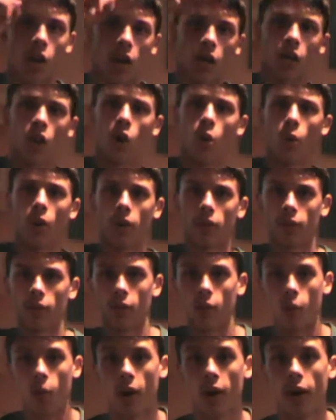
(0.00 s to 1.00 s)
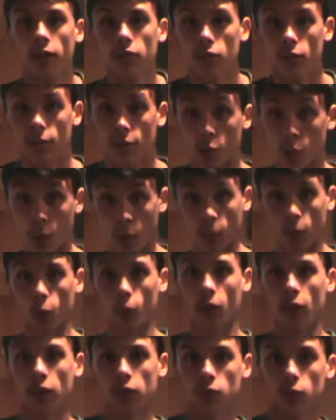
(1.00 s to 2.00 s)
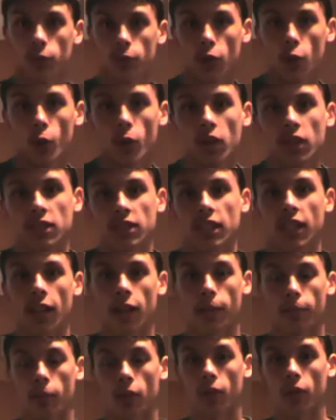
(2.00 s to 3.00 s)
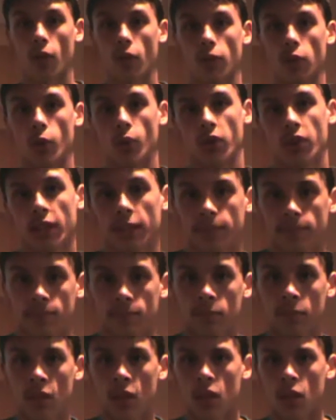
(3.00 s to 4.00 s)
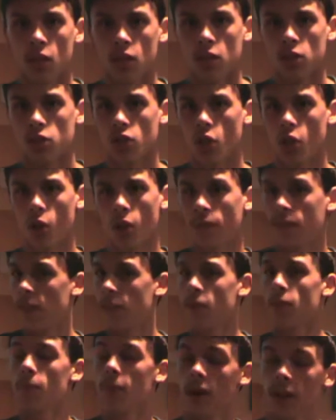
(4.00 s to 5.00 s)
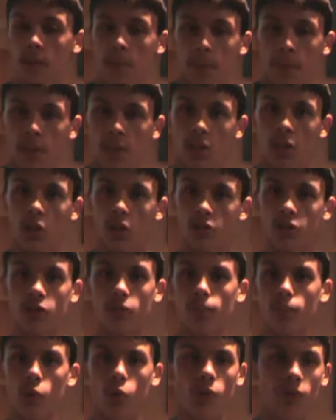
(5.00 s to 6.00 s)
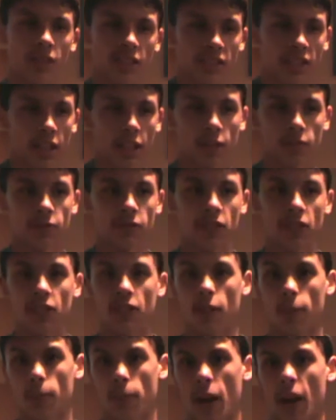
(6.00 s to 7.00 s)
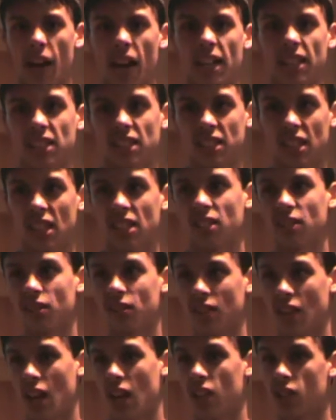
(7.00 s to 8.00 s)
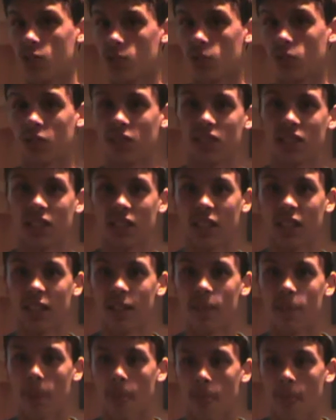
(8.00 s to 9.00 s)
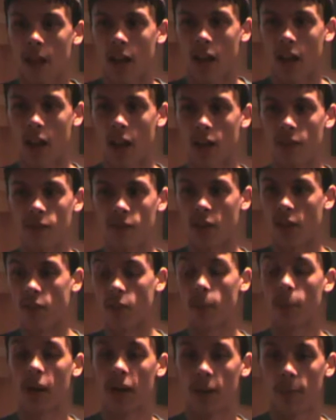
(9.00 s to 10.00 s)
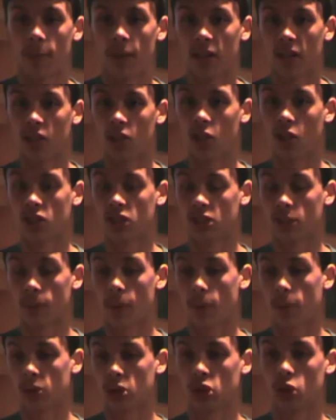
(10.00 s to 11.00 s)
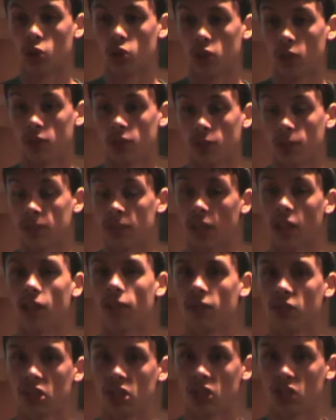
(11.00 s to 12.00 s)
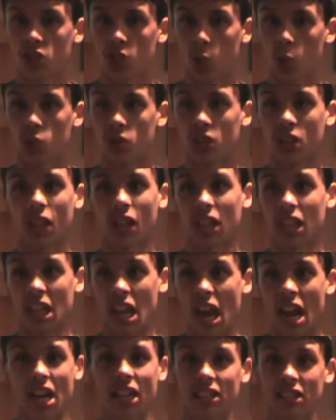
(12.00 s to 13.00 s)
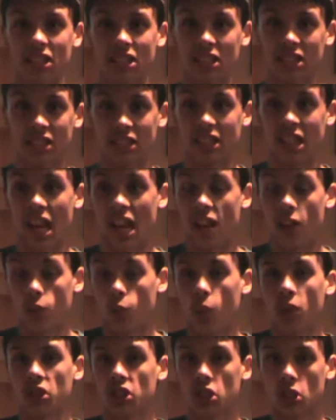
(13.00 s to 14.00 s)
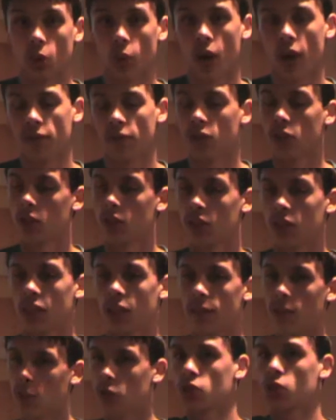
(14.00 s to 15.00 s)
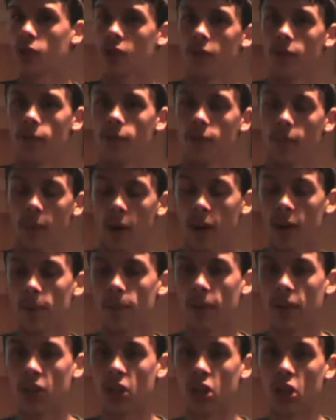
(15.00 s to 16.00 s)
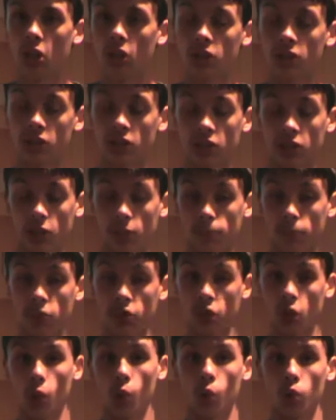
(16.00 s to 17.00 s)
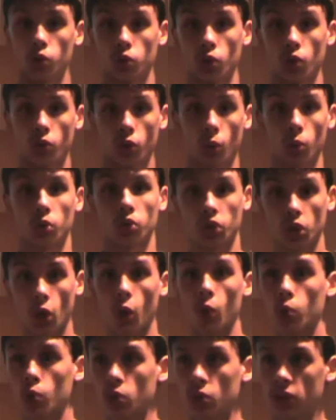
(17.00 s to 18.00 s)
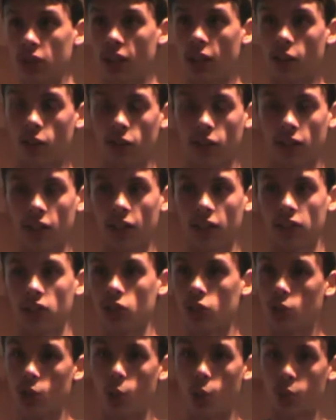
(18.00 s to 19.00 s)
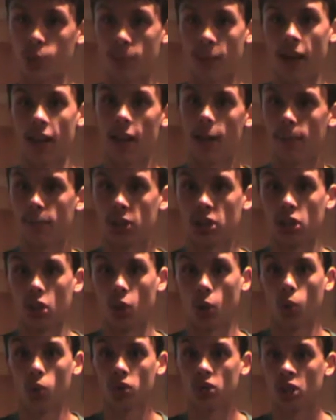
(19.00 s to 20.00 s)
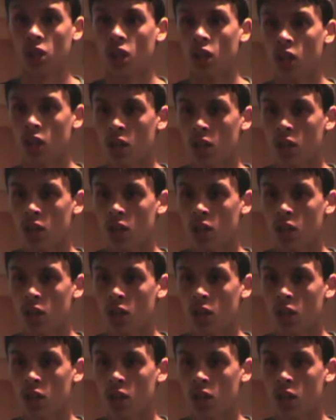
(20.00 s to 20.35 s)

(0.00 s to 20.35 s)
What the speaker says: Hello, welcome to The Wild Review. I'm The Wild Reviewer, and today I'm going to review a thing. So, I've given my opinion on some movies that I've seen in the past, and kind of recently. I've given my opinion on some episodes of some television shows that I can't stand whatsoever, and I've also given my opinion on some shows, or those shows that are connected to those bad episodes.